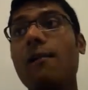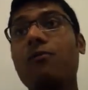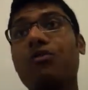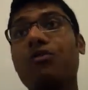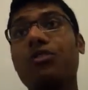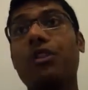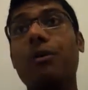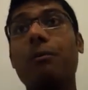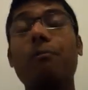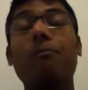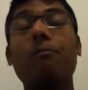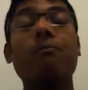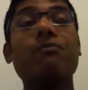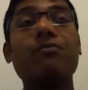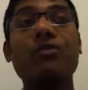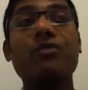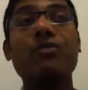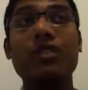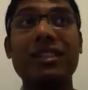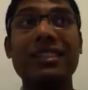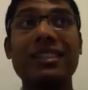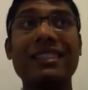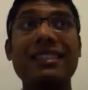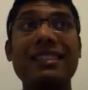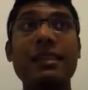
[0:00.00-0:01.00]

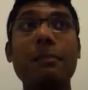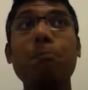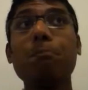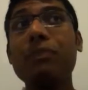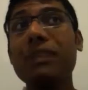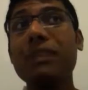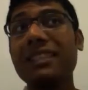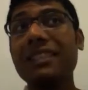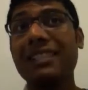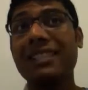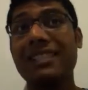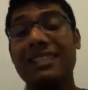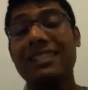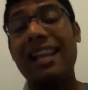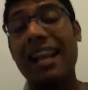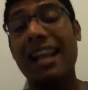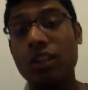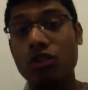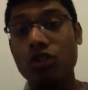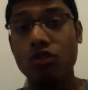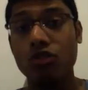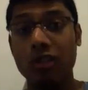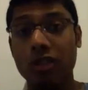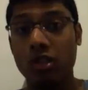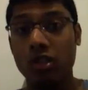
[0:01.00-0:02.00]
The simplest
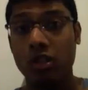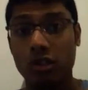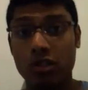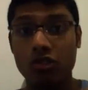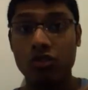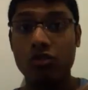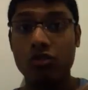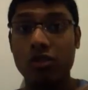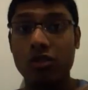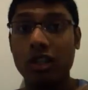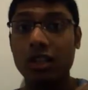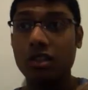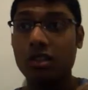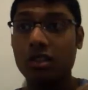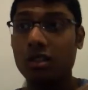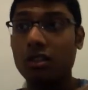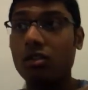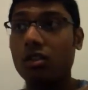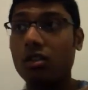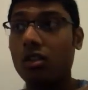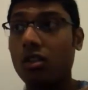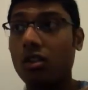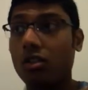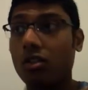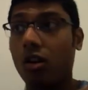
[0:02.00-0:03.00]
natural construct
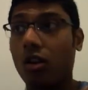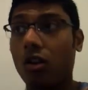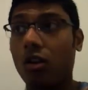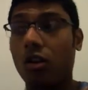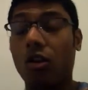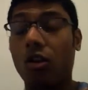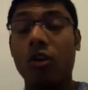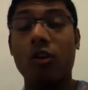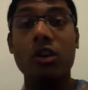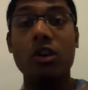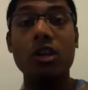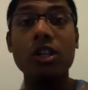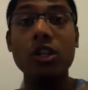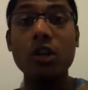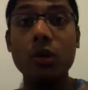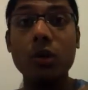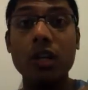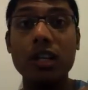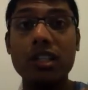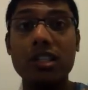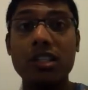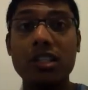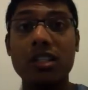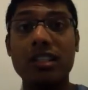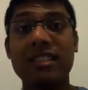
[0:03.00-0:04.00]
or
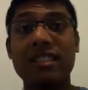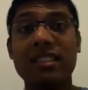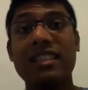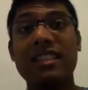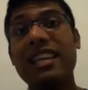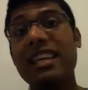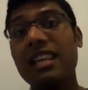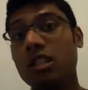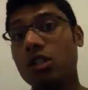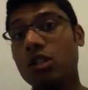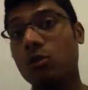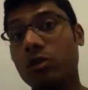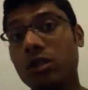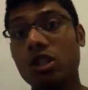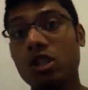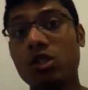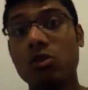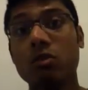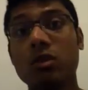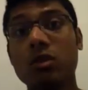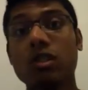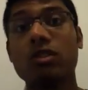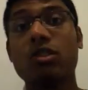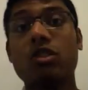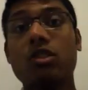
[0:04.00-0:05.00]
unit is the
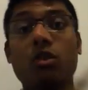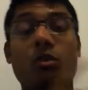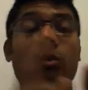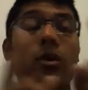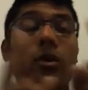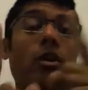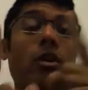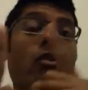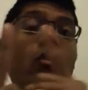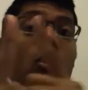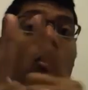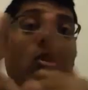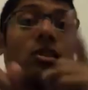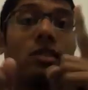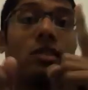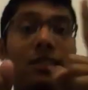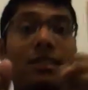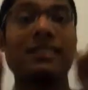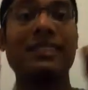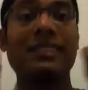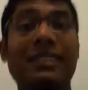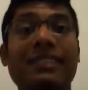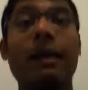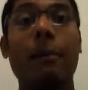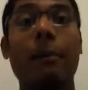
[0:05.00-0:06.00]
individual. So we are all
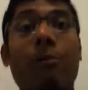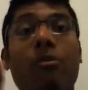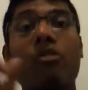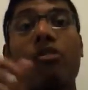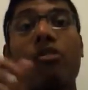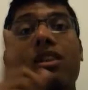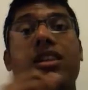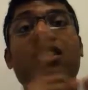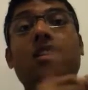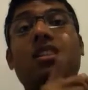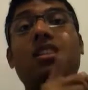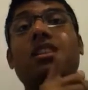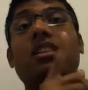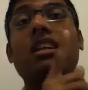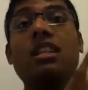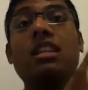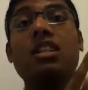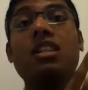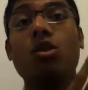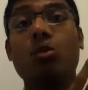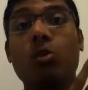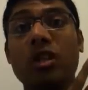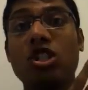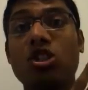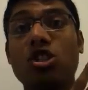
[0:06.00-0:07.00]
separate
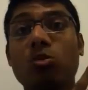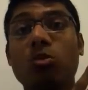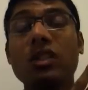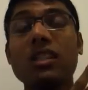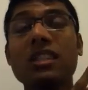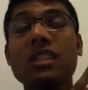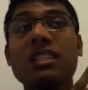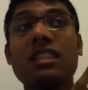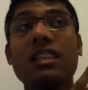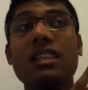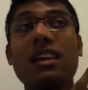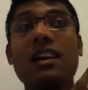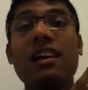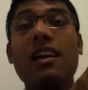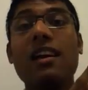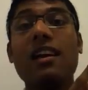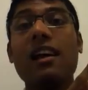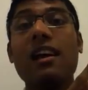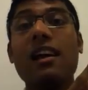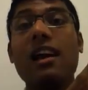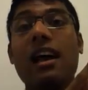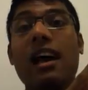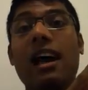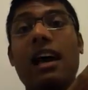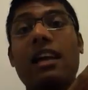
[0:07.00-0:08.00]
individuals.
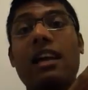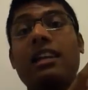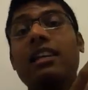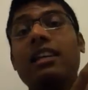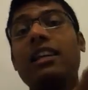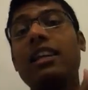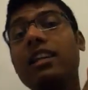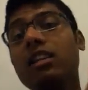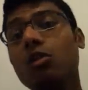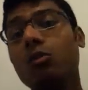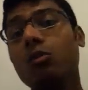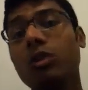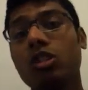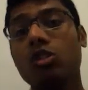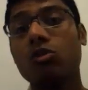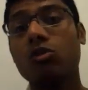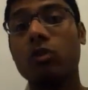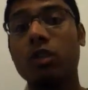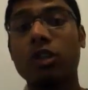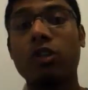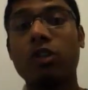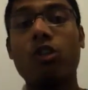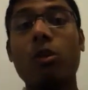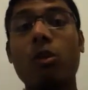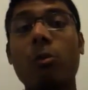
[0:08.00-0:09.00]
And an
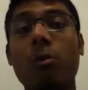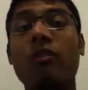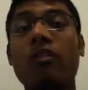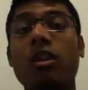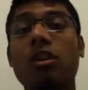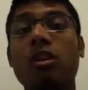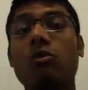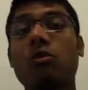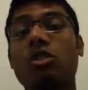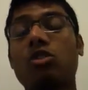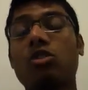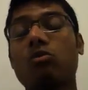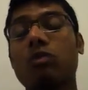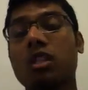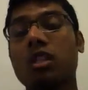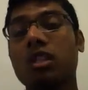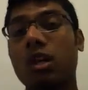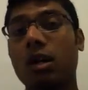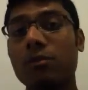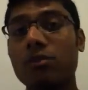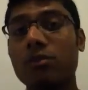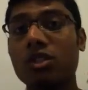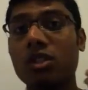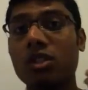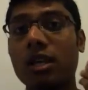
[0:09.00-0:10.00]
individual, group of individuals
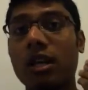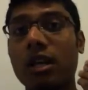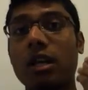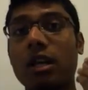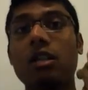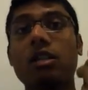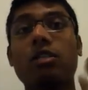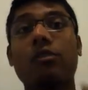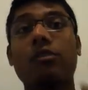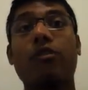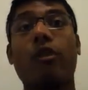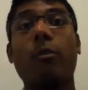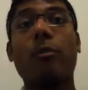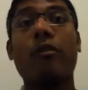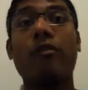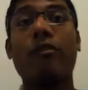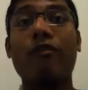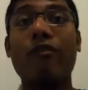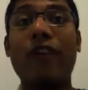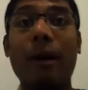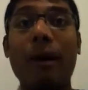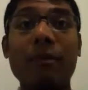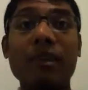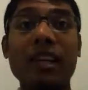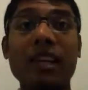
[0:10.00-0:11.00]
comes together to form a
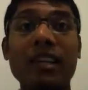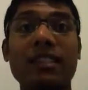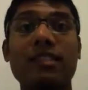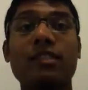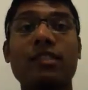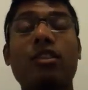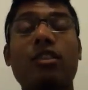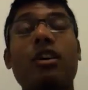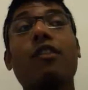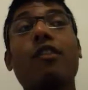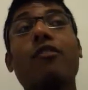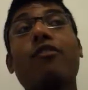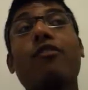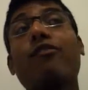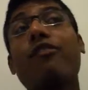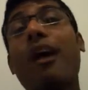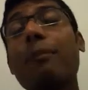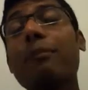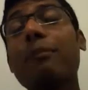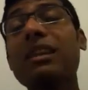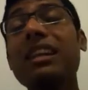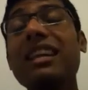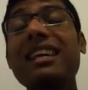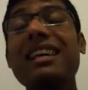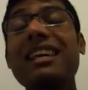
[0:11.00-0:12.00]
family. So a
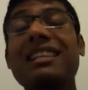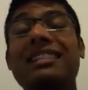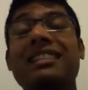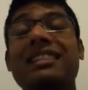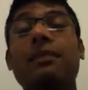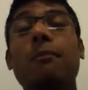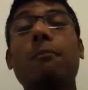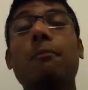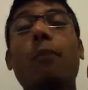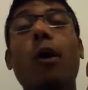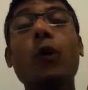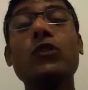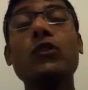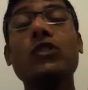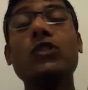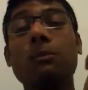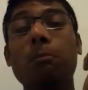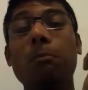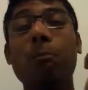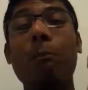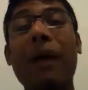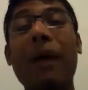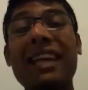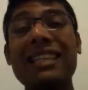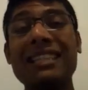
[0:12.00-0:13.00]
family is the
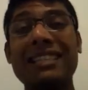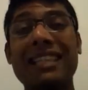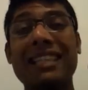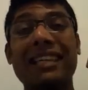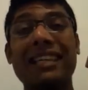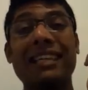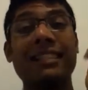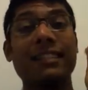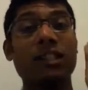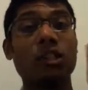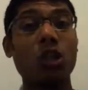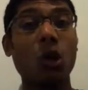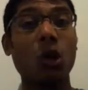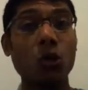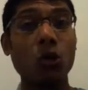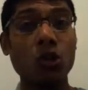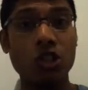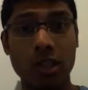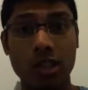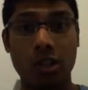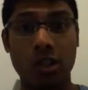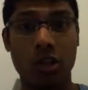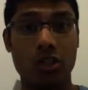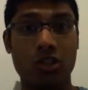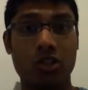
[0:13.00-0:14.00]
most basic
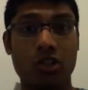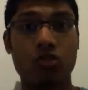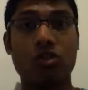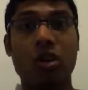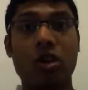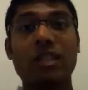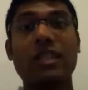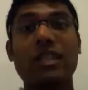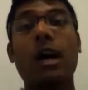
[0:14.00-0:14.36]
social construct.